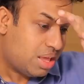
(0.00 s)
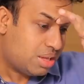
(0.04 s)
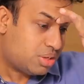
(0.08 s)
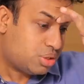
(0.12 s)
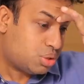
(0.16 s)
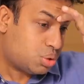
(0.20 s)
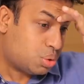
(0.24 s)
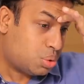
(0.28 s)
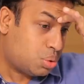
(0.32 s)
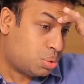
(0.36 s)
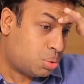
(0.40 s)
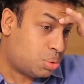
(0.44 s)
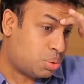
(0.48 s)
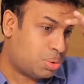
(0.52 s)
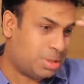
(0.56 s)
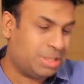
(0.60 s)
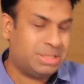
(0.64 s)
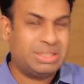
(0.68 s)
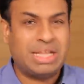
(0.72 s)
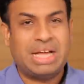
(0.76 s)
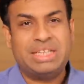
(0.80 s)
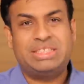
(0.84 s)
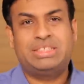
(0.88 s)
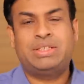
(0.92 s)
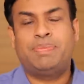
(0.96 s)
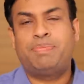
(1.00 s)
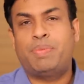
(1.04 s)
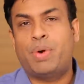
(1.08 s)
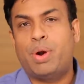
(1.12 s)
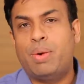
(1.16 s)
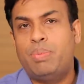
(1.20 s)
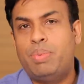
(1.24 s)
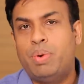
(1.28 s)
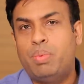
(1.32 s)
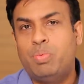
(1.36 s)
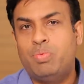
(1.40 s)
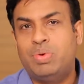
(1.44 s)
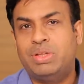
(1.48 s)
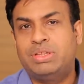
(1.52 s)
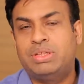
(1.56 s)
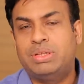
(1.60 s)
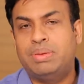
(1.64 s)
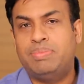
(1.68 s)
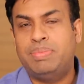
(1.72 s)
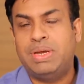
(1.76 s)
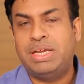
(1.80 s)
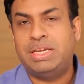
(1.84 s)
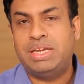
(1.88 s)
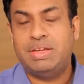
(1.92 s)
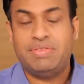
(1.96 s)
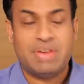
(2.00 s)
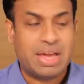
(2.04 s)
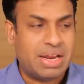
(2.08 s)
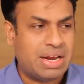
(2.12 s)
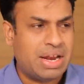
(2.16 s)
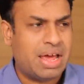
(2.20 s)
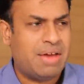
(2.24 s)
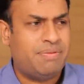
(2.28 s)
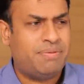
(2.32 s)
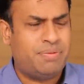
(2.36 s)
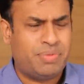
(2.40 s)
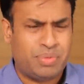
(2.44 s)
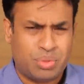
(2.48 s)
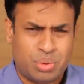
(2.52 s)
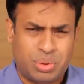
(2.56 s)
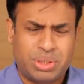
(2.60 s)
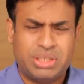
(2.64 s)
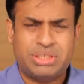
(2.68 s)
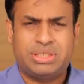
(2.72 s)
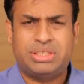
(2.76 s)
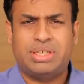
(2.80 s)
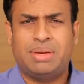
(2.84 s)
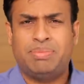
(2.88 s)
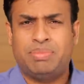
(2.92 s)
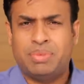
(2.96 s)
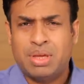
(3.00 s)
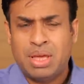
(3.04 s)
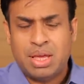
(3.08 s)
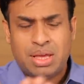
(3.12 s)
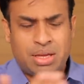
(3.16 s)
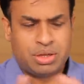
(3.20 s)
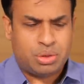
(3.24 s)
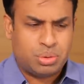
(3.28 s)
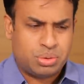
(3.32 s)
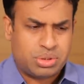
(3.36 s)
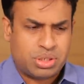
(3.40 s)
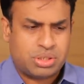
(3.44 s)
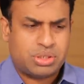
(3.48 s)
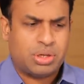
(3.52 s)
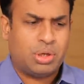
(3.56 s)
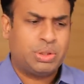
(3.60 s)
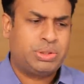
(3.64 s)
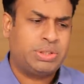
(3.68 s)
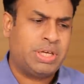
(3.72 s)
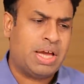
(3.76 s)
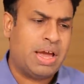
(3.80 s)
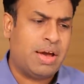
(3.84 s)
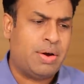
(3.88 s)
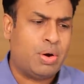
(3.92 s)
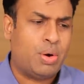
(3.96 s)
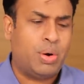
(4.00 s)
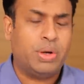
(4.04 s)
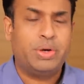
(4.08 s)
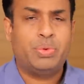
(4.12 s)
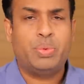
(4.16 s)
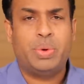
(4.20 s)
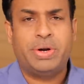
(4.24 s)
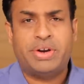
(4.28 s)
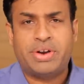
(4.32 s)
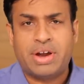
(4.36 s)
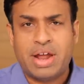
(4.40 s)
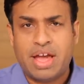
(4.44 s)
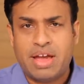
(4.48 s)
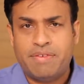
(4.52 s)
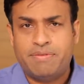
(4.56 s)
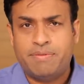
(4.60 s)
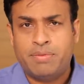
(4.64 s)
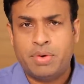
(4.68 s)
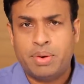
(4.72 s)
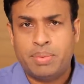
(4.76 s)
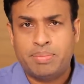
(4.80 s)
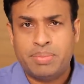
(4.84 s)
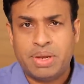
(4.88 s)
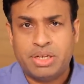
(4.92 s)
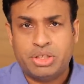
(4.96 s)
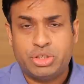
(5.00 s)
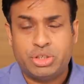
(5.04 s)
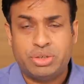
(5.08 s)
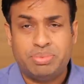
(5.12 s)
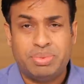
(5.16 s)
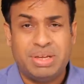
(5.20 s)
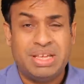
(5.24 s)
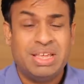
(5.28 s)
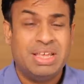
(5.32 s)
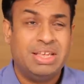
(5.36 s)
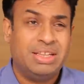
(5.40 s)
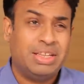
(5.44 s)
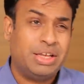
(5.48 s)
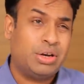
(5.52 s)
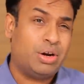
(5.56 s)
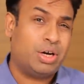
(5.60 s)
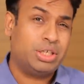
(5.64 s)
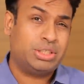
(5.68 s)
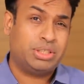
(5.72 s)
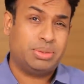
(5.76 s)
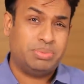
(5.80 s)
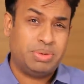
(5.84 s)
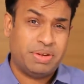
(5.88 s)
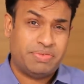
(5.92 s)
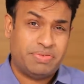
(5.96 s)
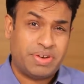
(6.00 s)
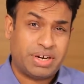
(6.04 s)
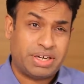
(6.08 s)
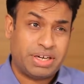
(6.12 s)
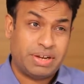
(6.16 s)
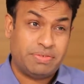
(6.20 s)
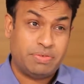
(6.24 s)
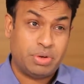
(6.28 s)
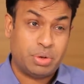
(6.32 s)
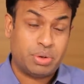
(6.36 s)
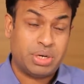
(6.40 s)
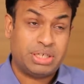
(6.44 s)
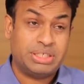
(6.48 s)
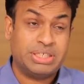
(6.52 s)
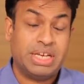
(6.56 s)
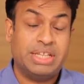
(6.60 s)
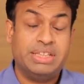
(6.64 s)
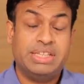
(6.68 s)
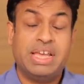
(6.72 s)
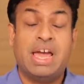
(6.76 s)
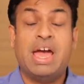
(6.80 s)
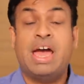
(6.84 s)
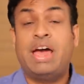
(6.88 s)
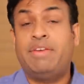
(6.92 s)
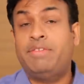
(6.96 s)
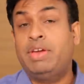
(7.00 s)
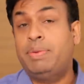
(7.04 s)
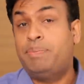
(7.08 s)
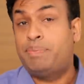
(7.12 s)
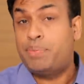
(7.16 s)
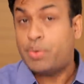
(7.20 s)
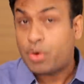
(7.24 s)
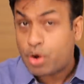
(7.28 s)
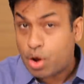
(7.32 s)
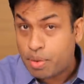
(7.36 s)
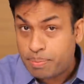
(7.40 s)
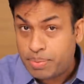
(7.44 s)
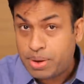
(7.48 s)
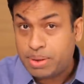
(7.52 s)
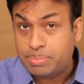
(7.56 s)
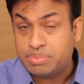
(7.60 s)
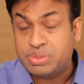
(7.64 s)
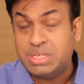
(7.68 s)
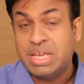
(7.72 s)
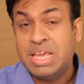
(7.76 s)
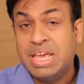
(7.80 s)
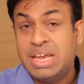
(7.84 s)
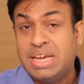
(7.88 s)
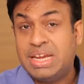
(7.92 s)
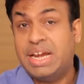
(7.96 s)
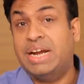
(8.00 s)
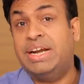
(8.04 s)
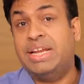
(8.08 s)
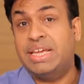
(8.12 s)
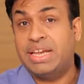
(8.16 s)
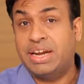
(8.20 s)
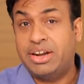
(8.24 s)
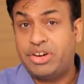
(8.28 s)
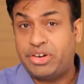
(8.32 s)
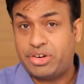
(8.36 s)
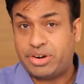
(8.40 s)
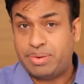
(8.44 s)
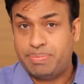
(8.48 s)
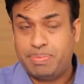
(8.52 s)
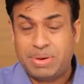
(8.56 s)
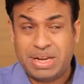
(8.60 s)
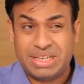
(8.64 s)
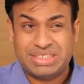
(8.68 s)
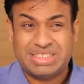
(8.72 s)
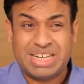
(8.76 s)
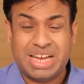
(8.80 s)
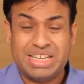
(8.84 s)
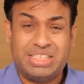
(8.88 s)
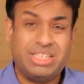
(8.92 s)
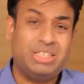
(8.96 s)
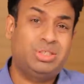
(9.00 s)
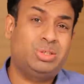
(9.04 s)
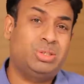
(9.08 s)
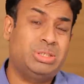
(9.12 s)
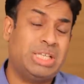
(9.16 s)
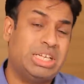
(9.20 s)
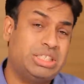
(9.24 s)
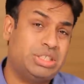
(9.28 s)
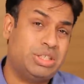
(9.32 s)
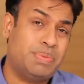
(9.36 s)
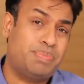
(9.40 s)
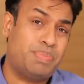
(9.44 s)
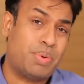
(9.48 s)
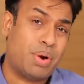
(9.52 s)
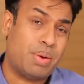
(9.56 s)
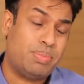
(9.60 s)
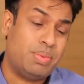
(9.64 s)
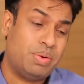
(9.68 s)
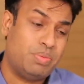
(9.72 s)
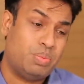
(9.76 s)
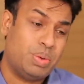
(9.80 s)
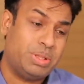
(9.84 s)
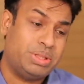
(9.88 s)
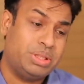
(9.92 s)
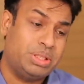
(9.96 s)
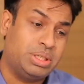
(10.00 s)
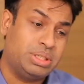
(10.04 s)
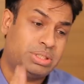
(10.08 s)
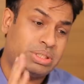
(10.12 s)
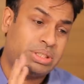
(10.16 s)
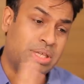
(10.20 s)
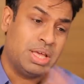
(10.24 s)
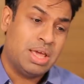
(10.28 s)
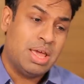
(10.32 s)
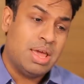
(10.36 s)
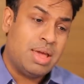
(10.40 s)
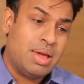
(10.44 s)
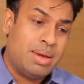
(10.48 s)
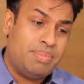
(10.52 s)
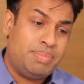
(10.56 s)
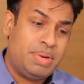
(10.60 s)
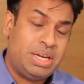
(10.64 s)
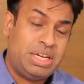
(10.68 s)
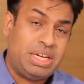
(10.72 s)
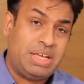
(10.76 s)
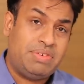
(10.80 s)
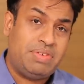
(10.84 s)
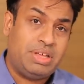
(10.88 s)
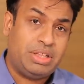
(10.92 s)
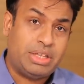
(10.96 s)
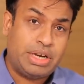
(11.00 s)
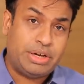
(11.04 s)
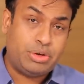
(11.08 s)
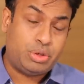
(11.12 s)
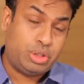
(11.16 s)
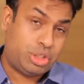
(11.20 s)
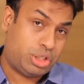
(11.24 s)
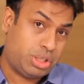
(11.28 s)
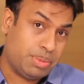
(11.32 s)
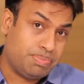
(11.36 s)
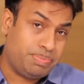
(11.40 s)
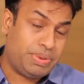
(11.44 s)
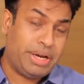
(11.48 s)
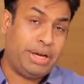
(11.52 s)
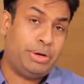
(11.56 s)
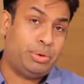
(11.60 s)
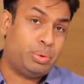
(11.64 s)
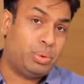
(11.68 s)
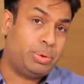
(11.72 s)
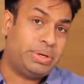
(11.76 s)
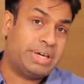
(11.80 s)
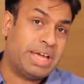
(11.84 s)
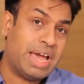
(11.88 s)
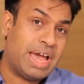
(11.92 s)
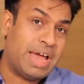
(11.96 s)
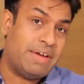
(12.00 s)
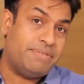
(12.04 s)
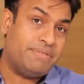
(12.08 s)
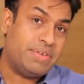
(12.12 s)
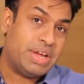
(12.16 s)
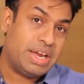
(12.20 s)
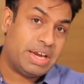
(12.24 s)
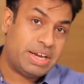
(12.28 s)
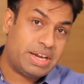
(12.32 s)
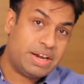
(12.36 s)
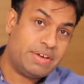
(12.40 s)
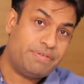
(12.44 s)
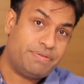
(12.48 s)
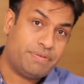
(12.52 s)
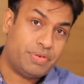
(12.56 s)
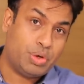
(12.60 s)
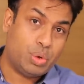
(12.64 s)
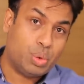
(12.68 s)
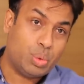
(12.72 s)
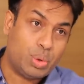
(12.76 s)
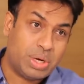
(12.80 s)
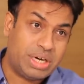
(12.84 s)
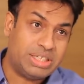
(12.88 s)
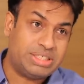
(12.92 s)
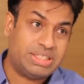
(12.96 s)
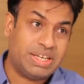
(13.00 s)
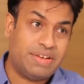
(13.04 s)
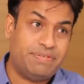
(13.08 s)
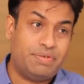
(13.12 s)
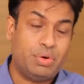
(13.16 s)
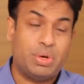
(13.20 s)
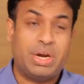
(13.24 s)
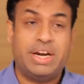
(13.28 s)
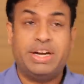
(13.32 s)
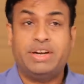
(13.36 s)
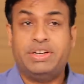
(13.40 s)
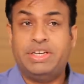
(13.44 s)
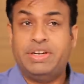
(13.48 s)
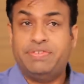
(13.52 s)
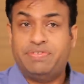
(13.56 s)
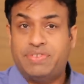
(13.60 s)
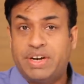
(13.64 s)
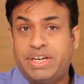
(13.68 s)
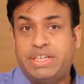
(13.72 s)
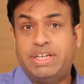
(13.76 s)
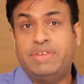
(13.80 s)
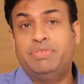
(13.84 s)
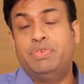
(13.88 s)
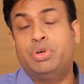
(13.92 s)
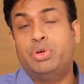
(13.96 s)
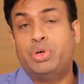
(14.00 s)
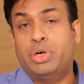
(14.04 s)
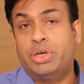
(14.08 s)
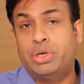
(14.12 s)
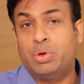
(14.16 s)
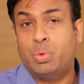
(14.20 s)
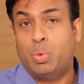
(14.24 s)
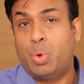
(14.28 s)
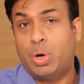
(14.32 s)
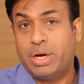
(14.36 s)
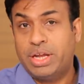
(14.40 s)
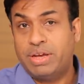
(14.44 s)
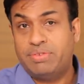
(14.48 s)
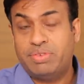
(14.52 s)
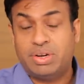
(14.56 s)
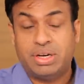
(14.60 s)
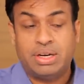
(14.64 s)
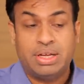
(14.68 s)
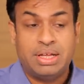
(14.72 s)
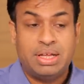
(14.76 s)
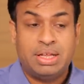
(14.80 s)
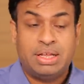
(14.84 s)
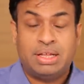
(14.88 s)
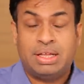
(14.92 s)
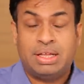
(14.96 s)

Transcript: So that's the problem with the Mi TV. And I've noticed some users also have on Twitter have mentioned me, they got some defective units and they're having problems getting it replaced. I think so that's the problem with this Mi TV. They simply don't have enough units. If you get a defective unit or whatever,